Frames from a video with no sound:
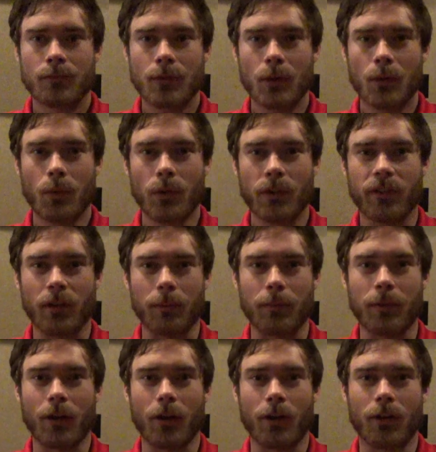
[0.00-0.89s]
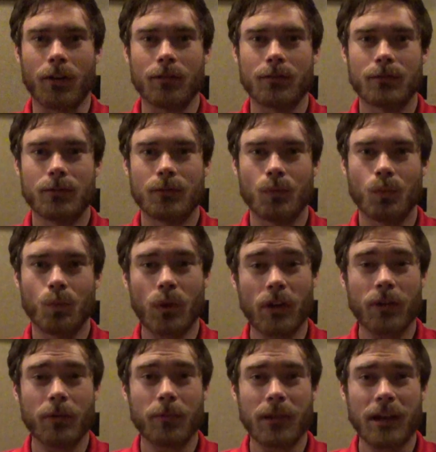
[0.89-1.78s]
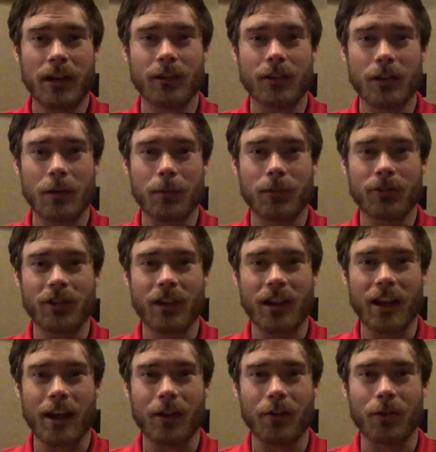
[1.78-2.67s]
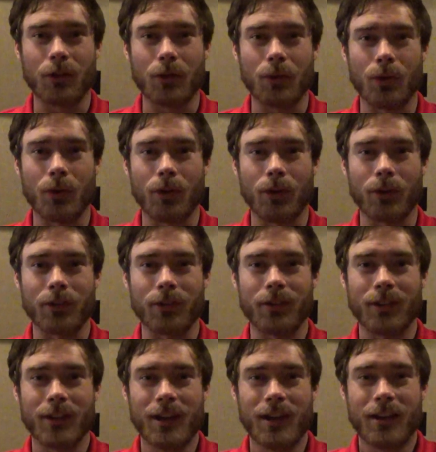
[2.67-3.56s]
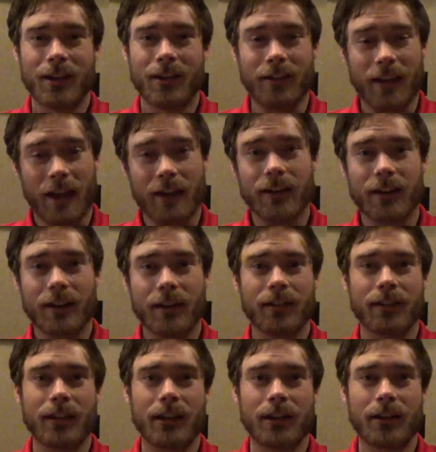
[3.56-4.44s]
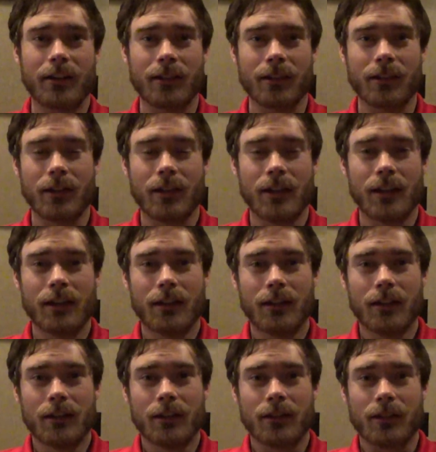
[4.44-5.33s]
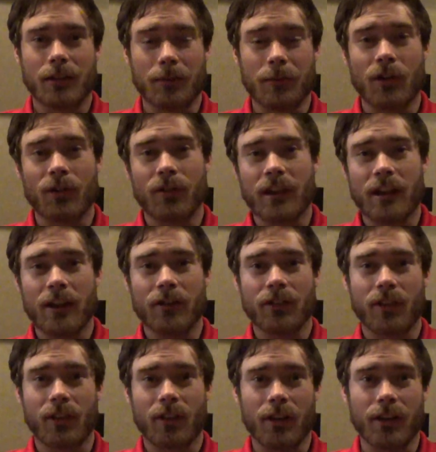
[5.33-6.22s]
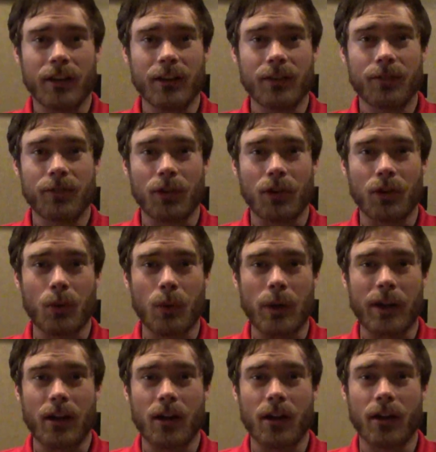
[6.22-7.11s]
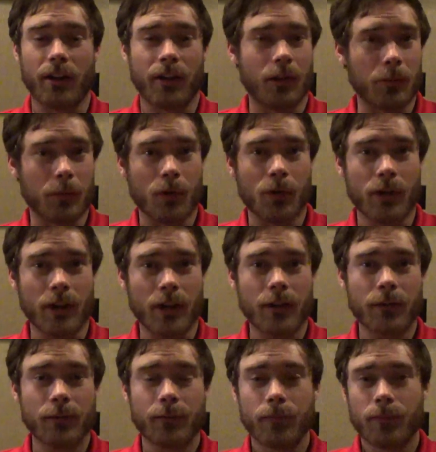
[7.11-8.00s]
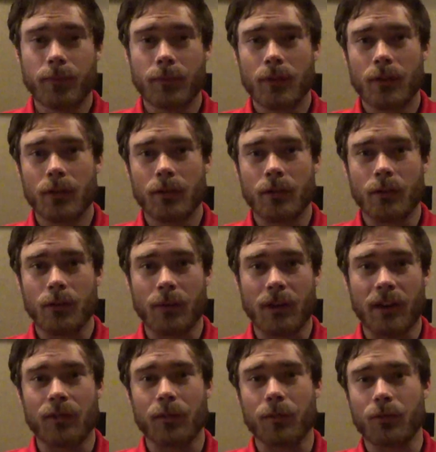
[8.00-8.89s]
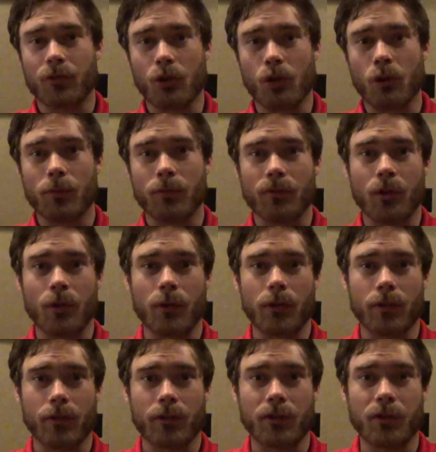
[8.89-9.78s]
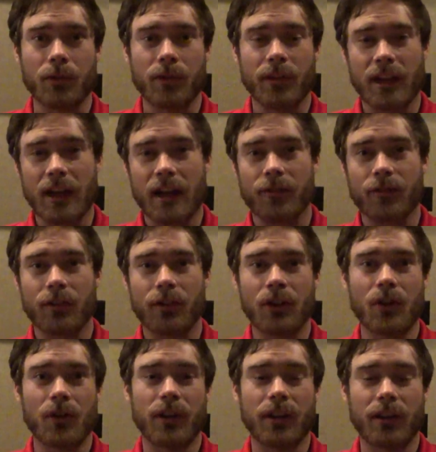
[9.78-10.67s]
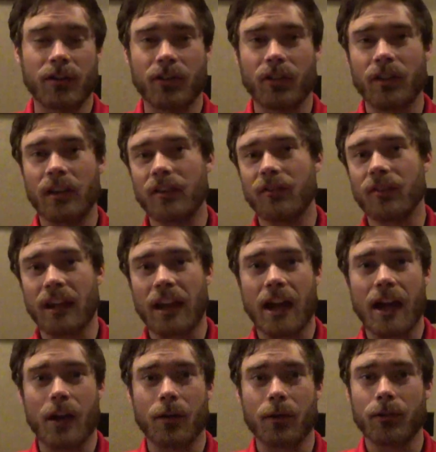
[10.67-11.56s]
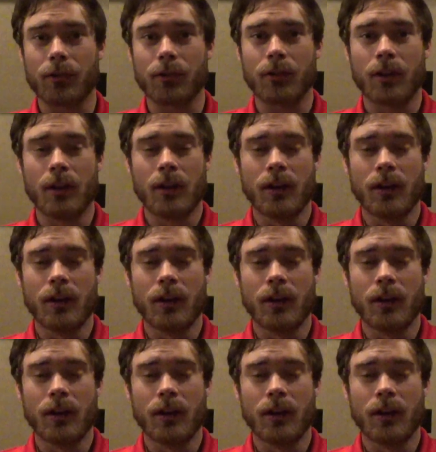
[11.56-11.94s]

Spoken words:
What's up, y'all? Welcome back to Double J Outdoors. Dad and I decided to come on down to the lease for a quick hunt in the morning. We have some storms rolling through in the afternoon and into the evening hours,